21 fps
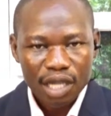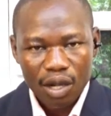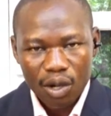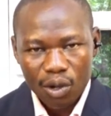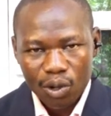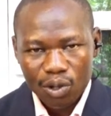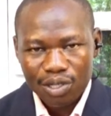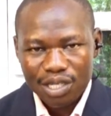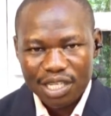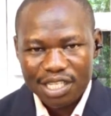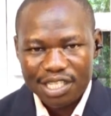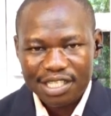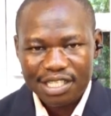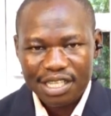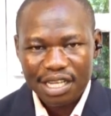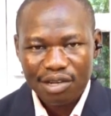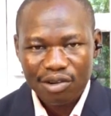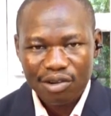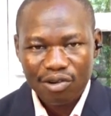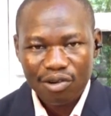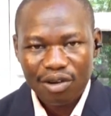all these
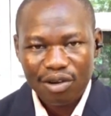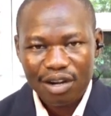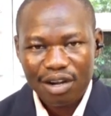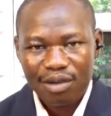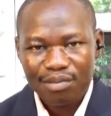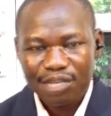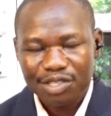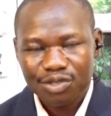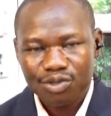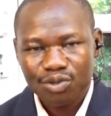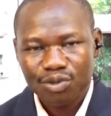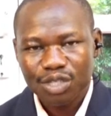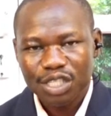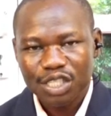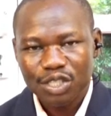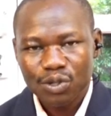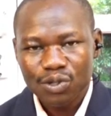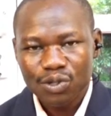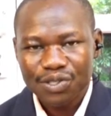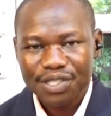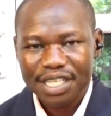local governments will
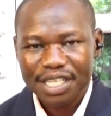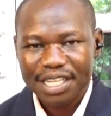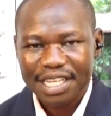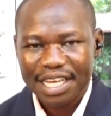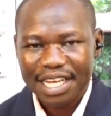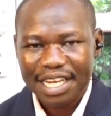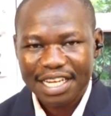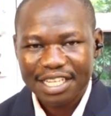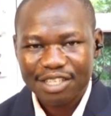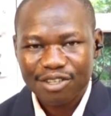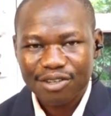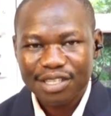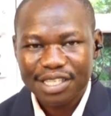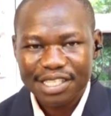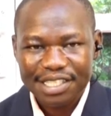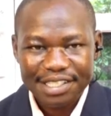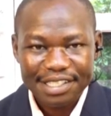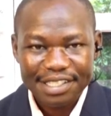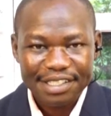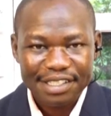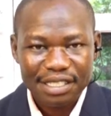use the electronic
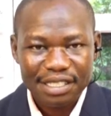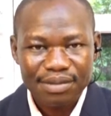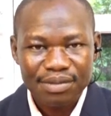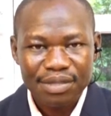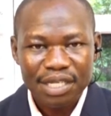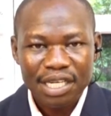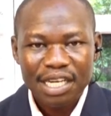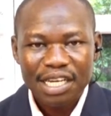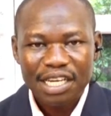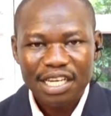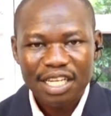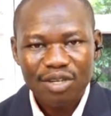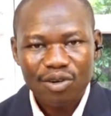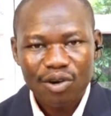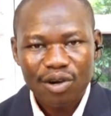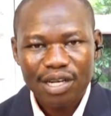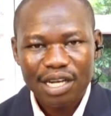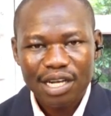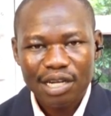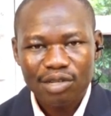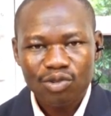system in
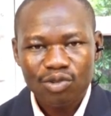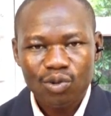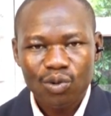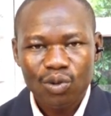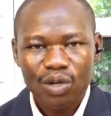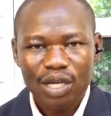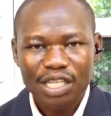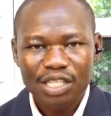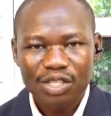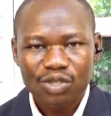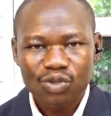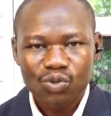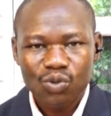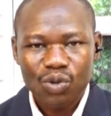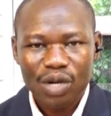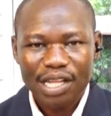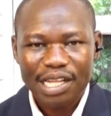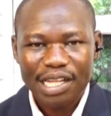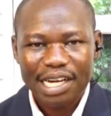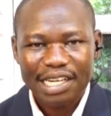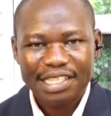order to
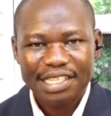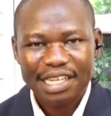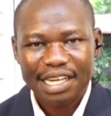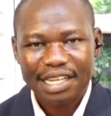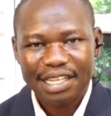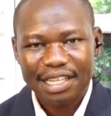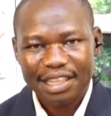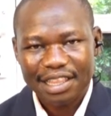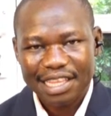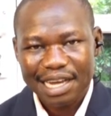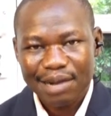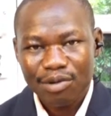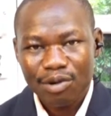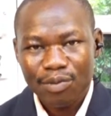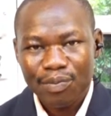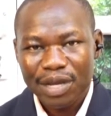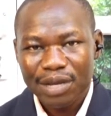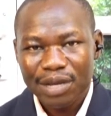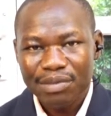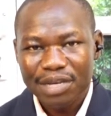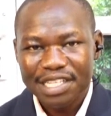ensure that double
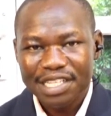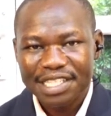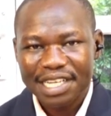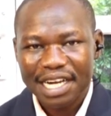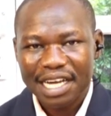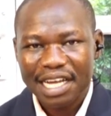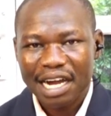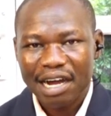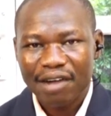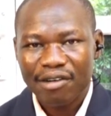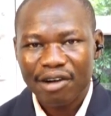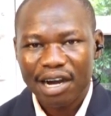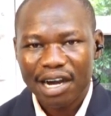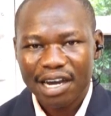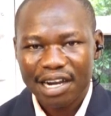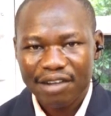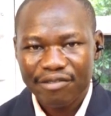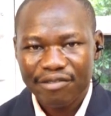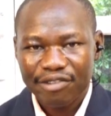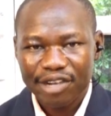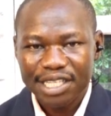payments
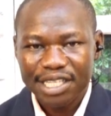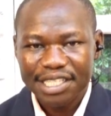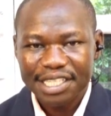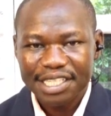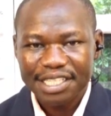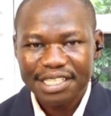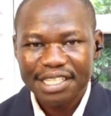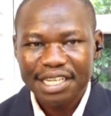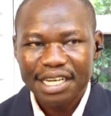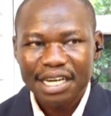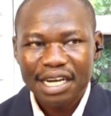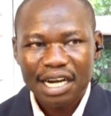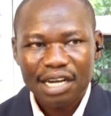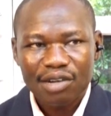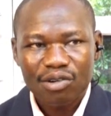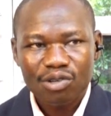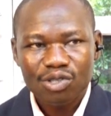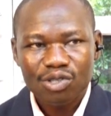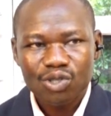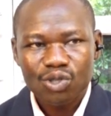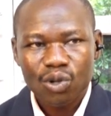are avoided, and
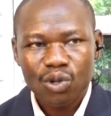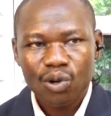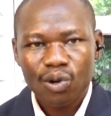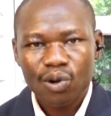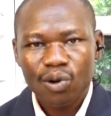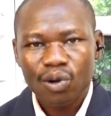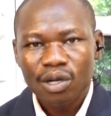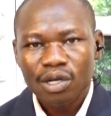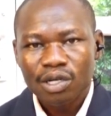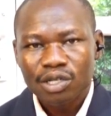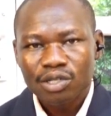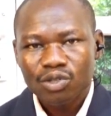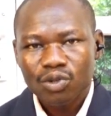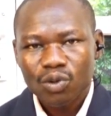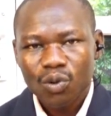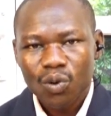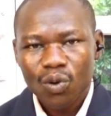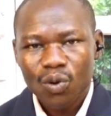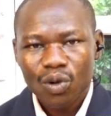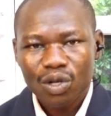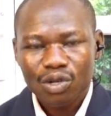also
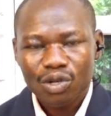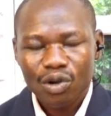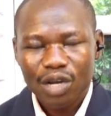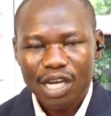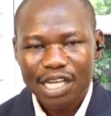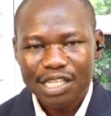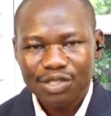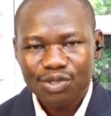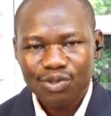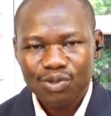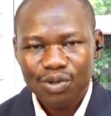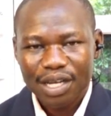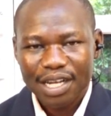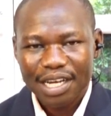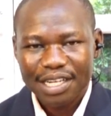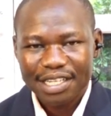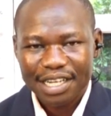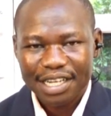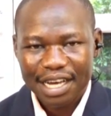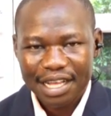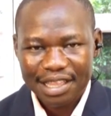to ensure
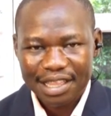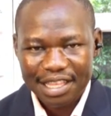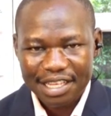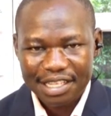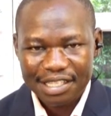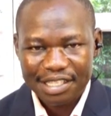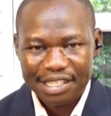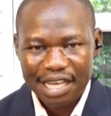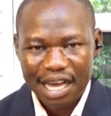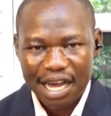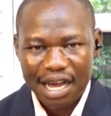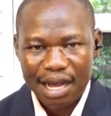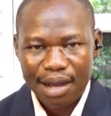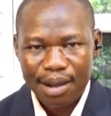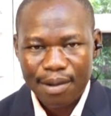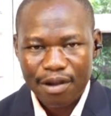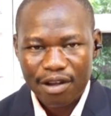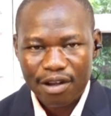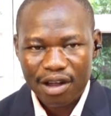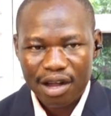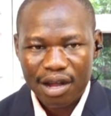that these
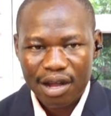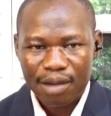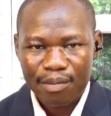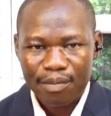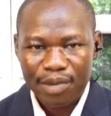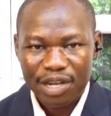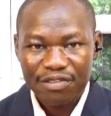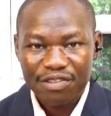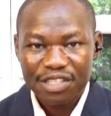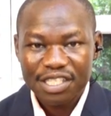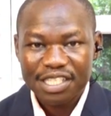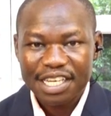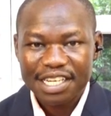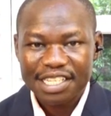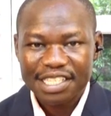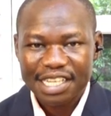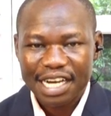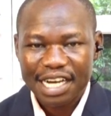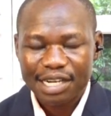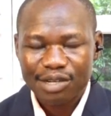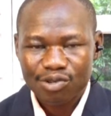
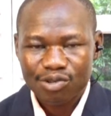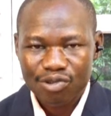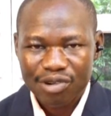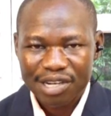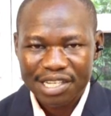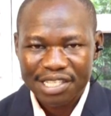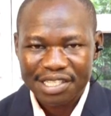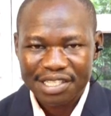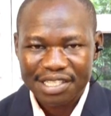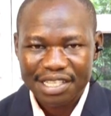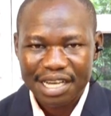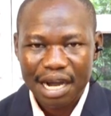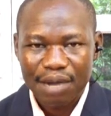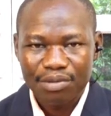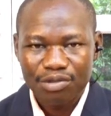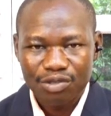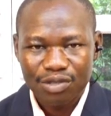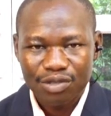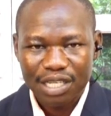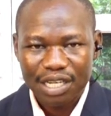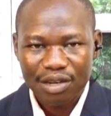beneficiaries are traced
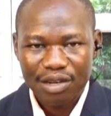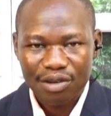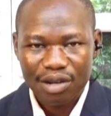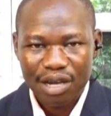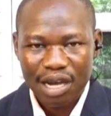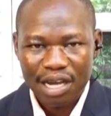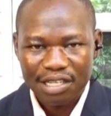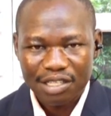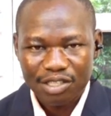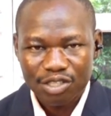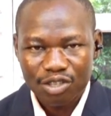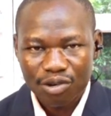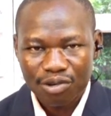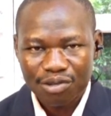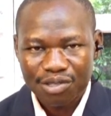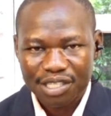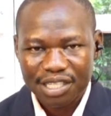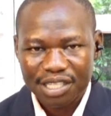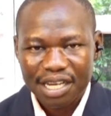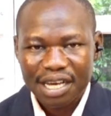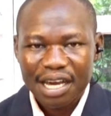up to the
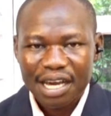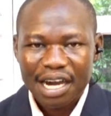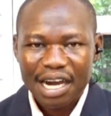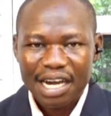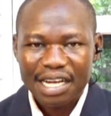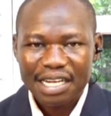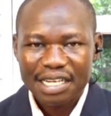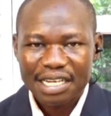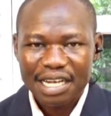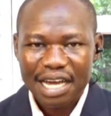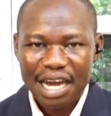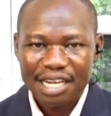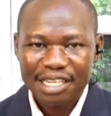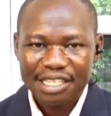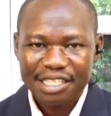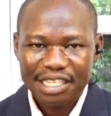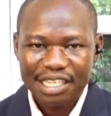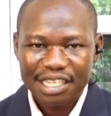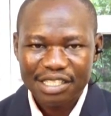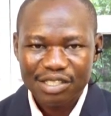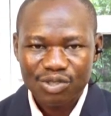dot,
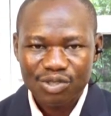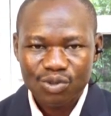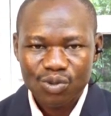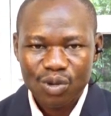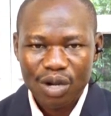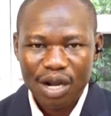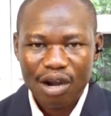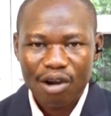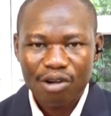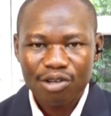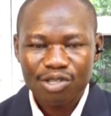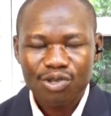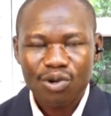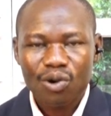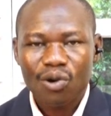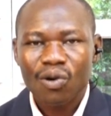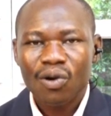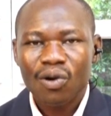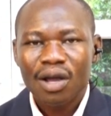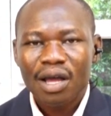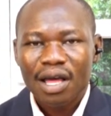and ensure
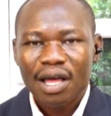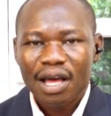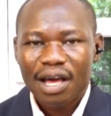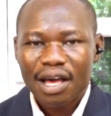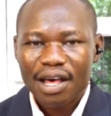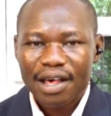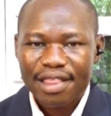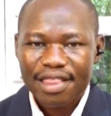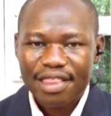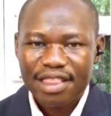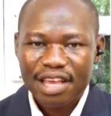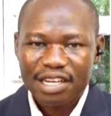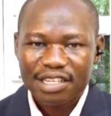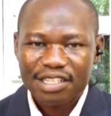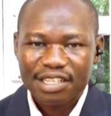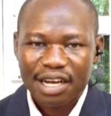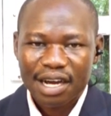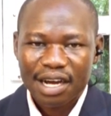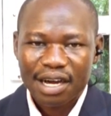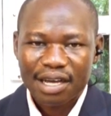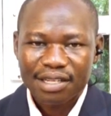also
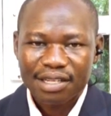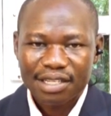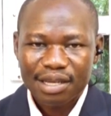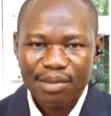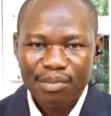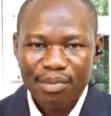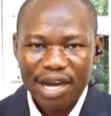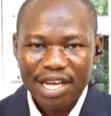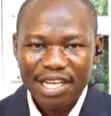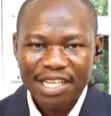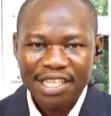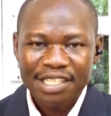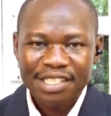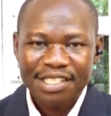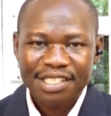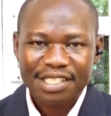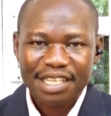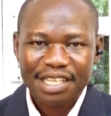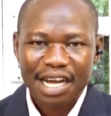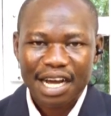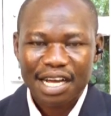that the
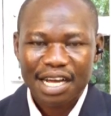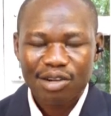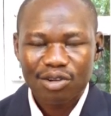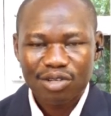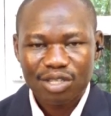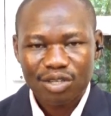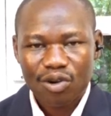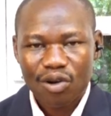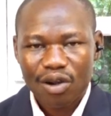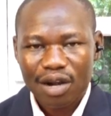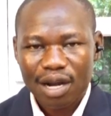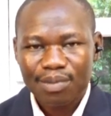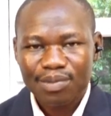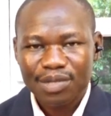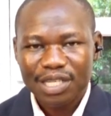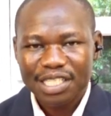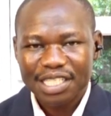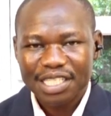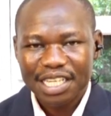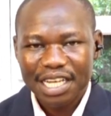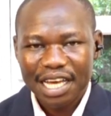monies are not
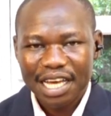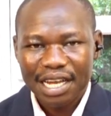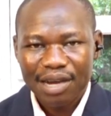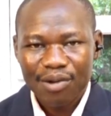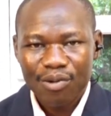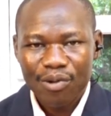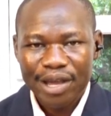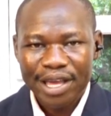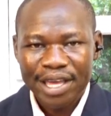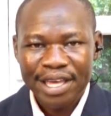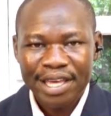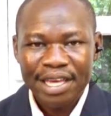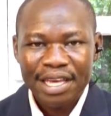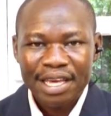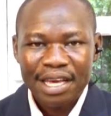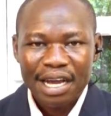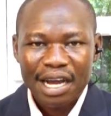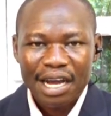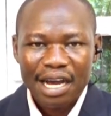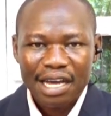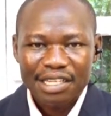corrupted in any way,
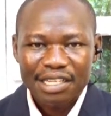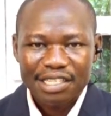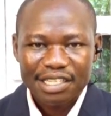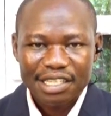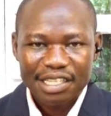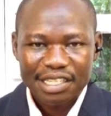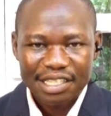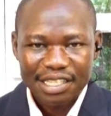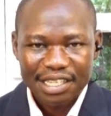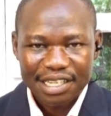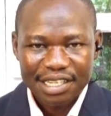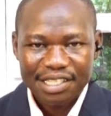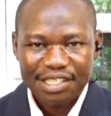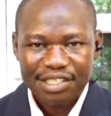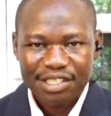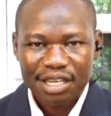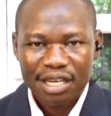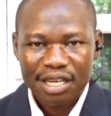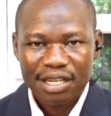and they reach